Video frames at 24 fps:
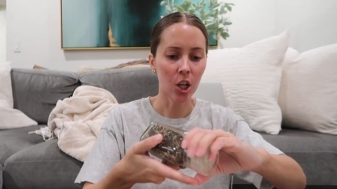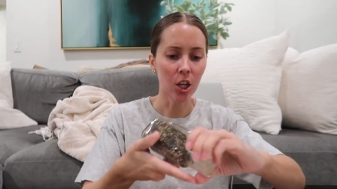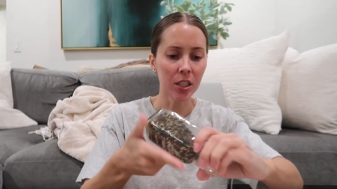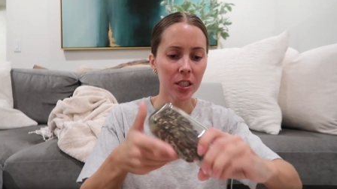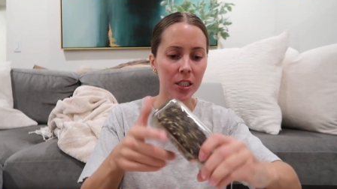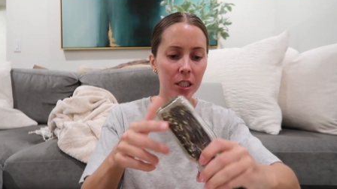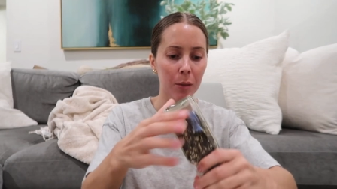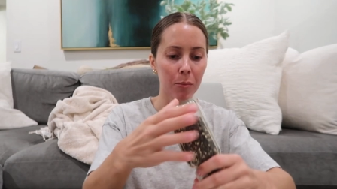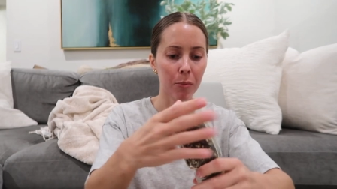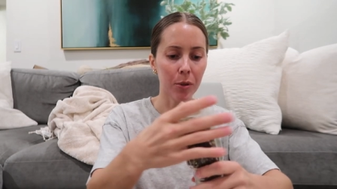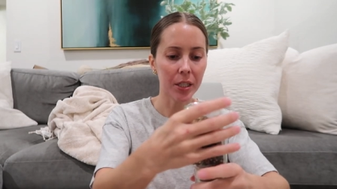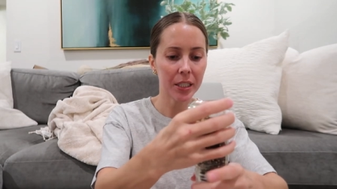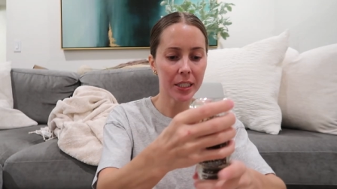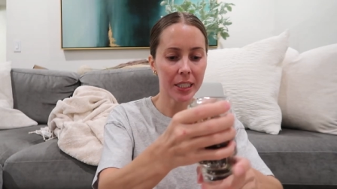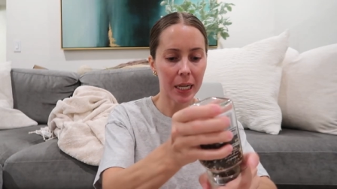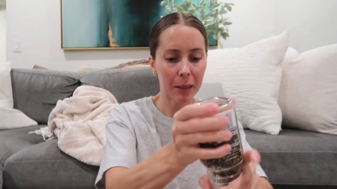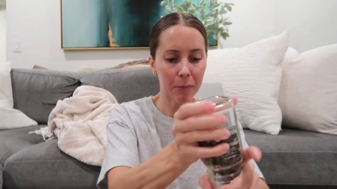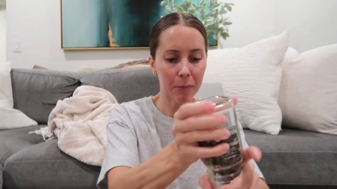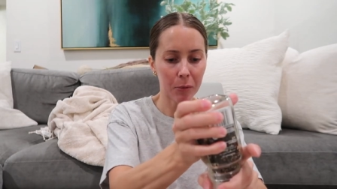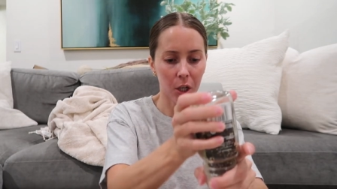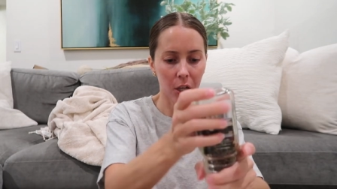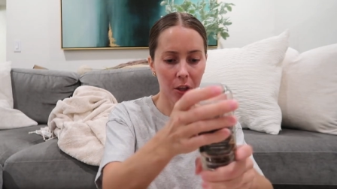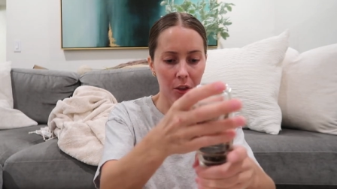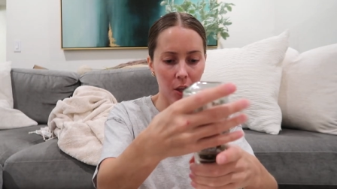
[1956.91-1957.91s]
honestly pretty
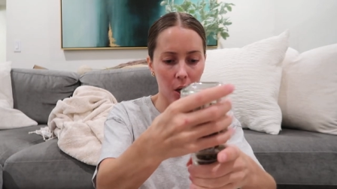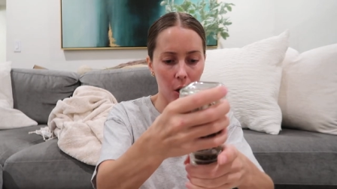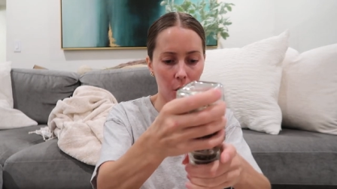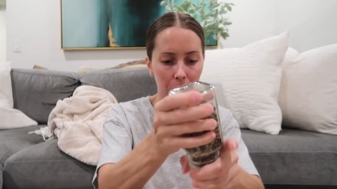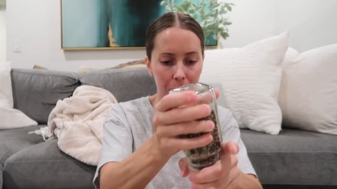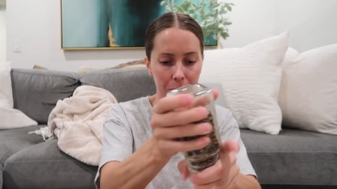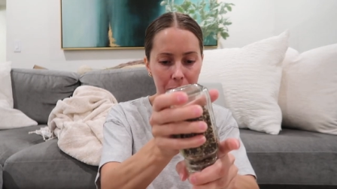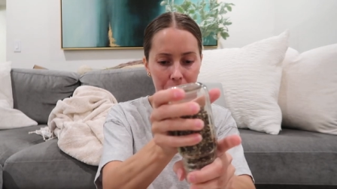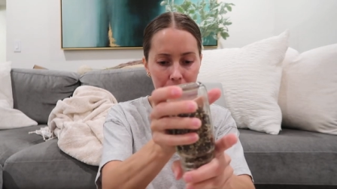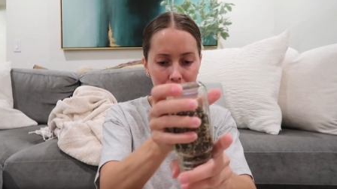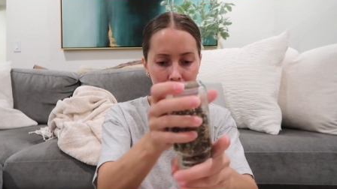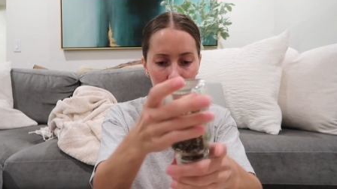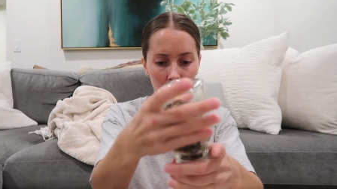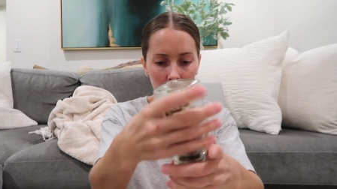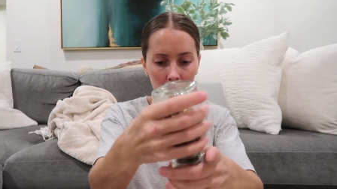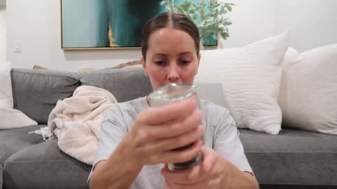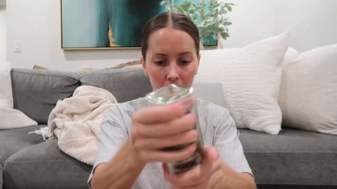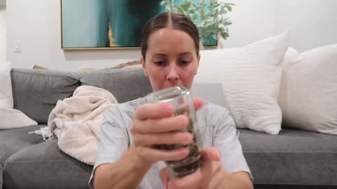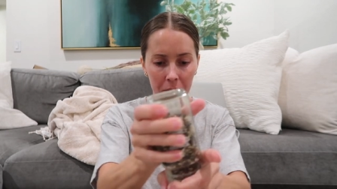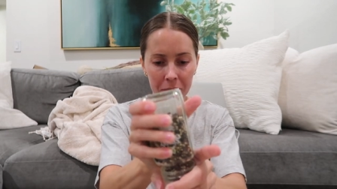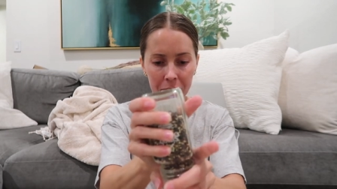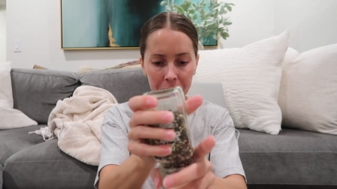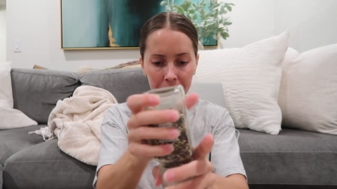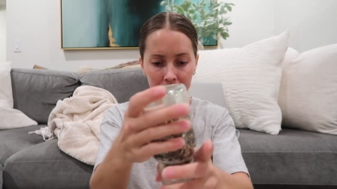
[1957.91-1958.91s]
damn good though.
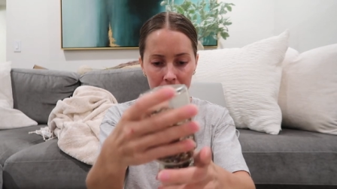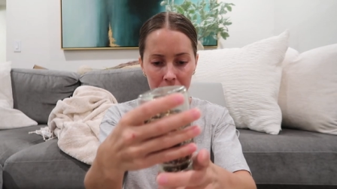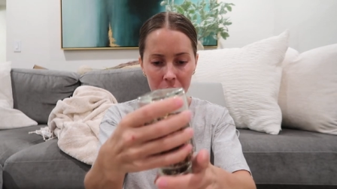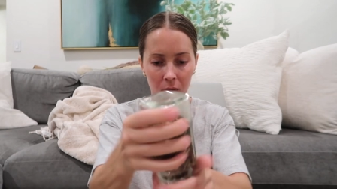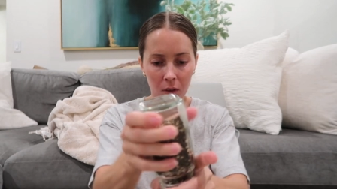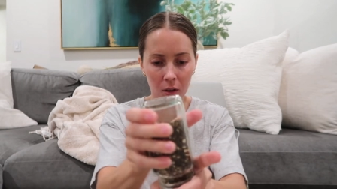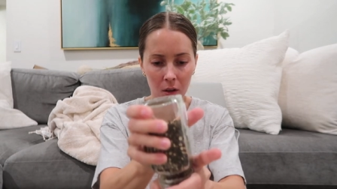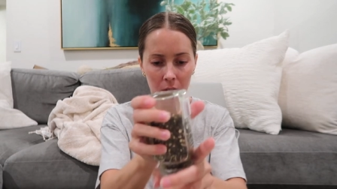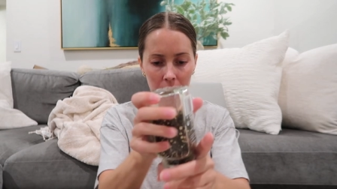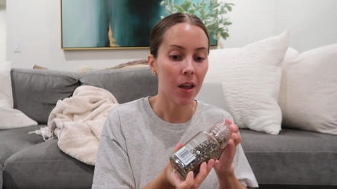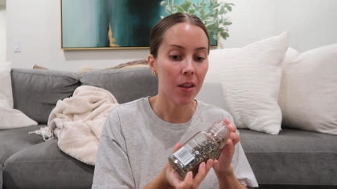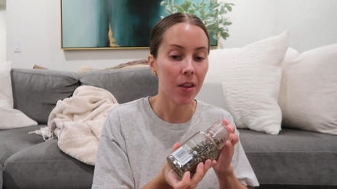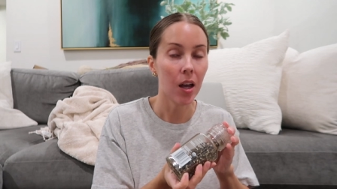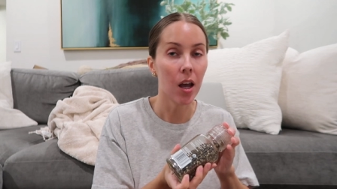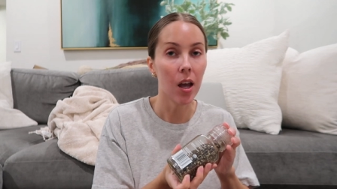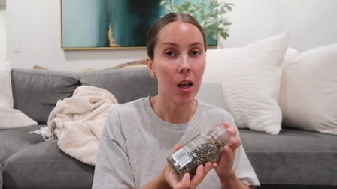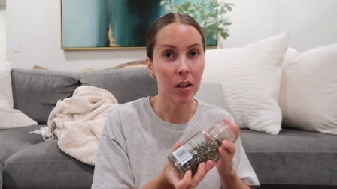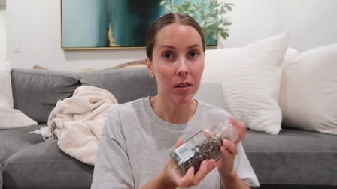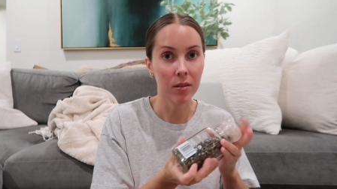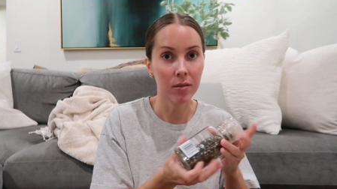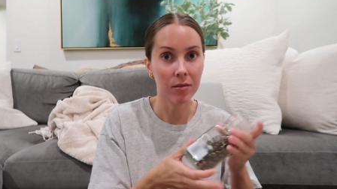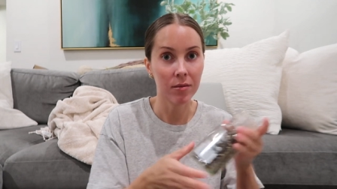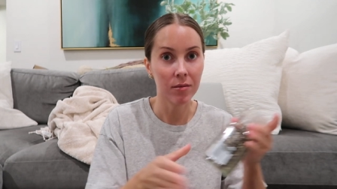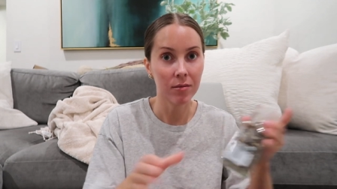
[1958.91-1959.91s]
And
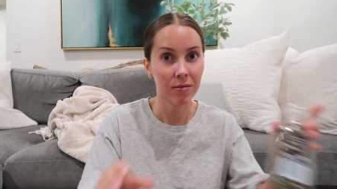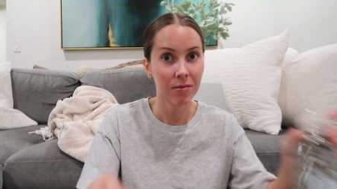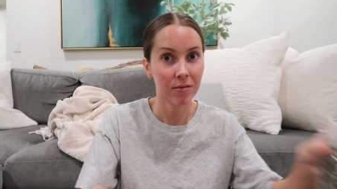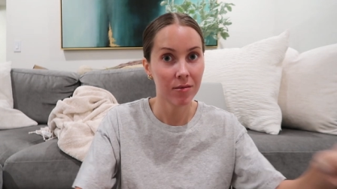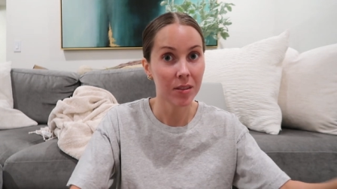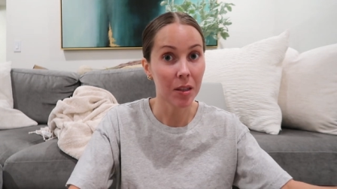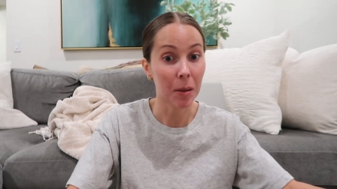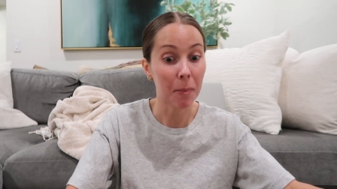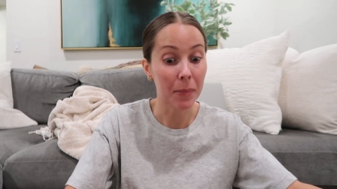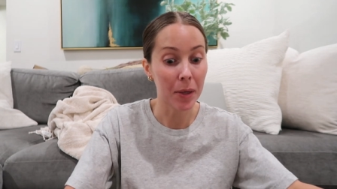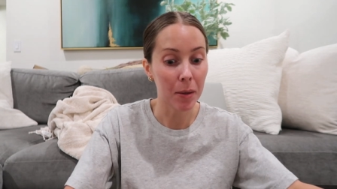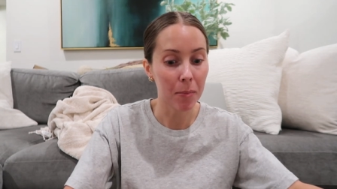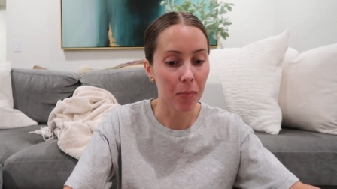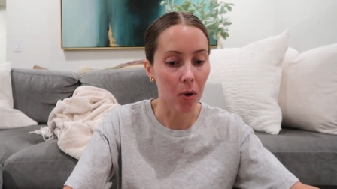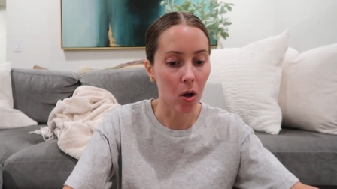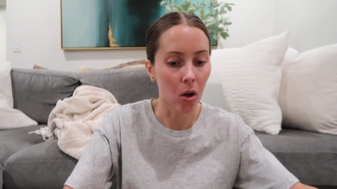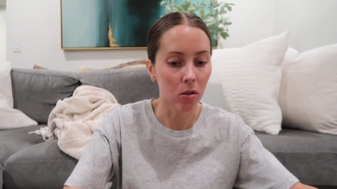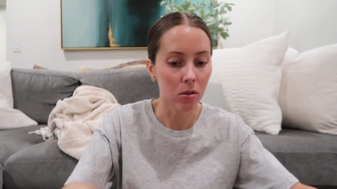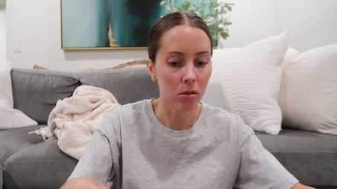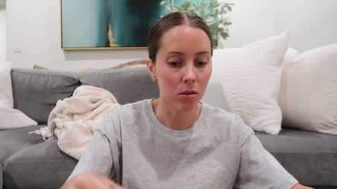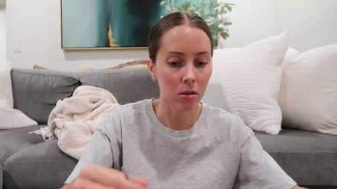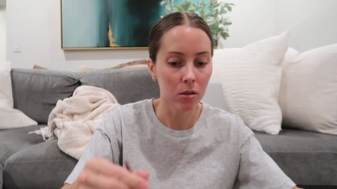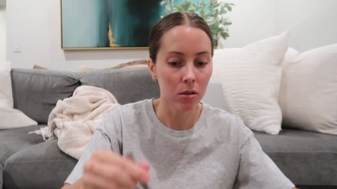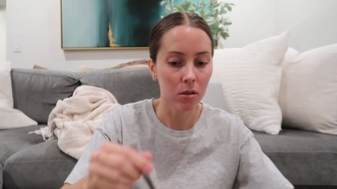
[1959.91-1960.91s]
then the
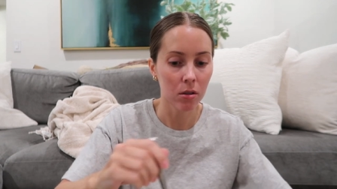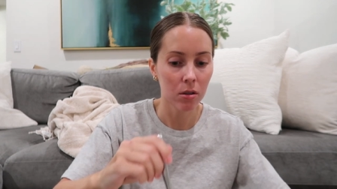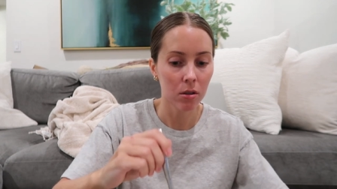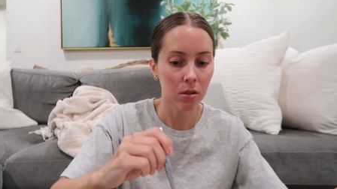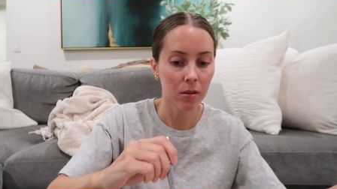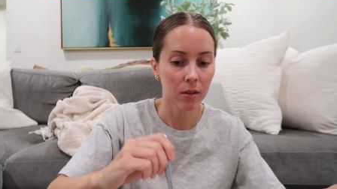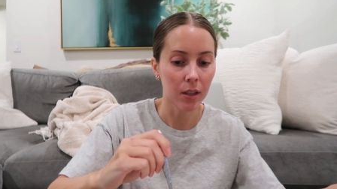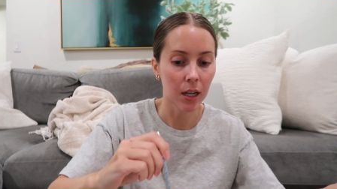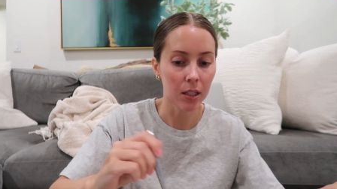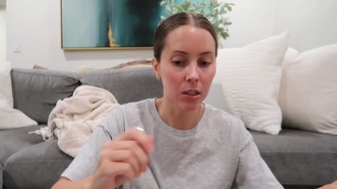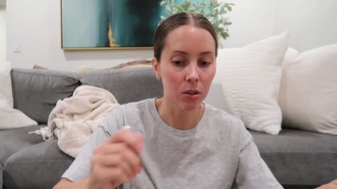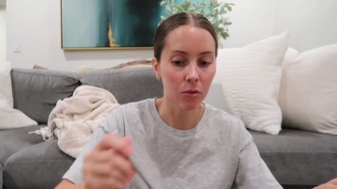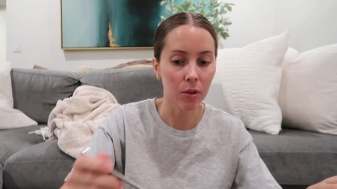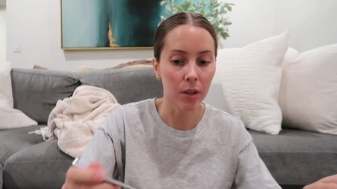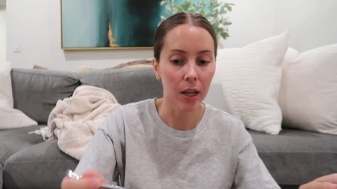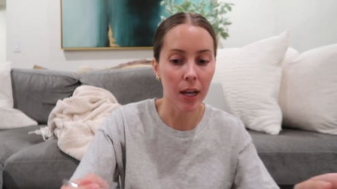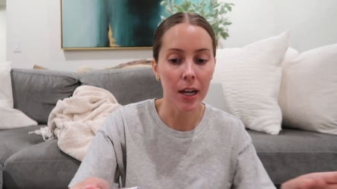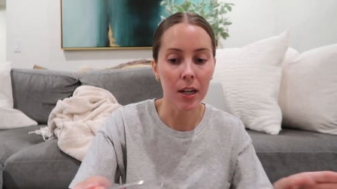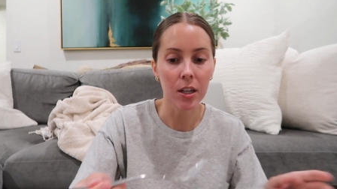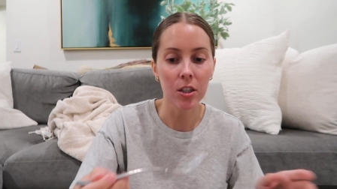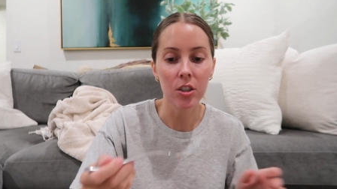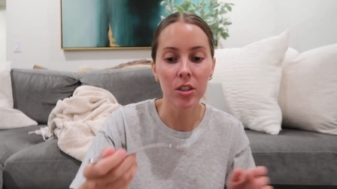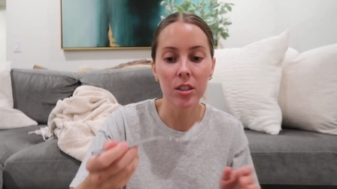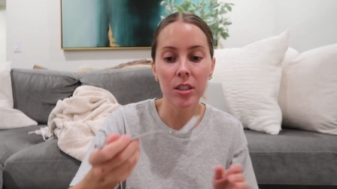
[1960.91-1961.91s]
meatballs, that's where the
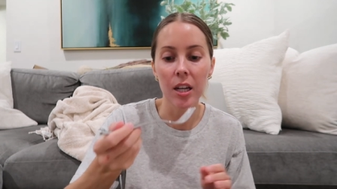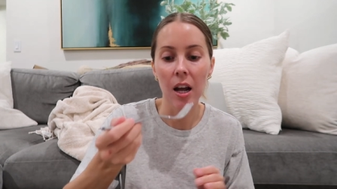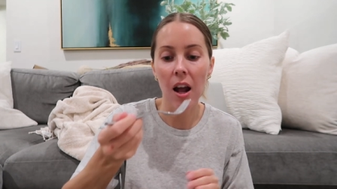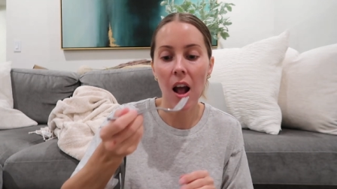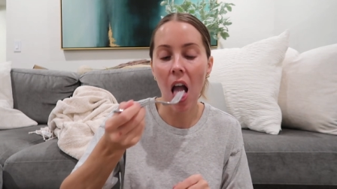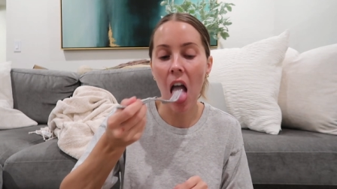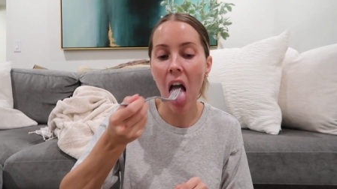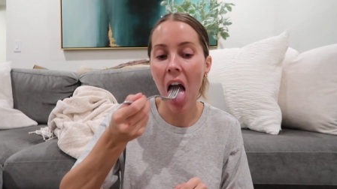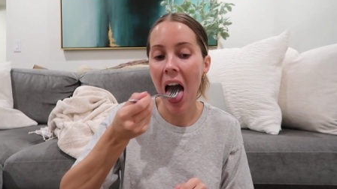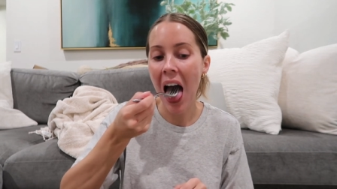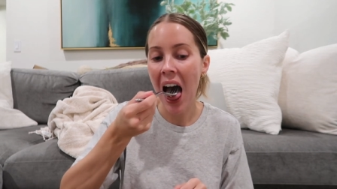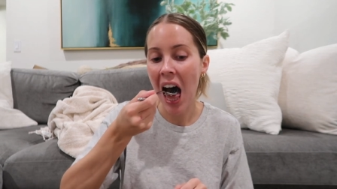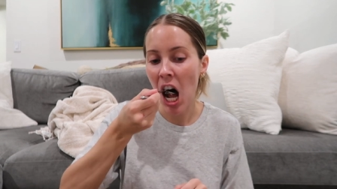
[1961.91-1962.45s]
action's at.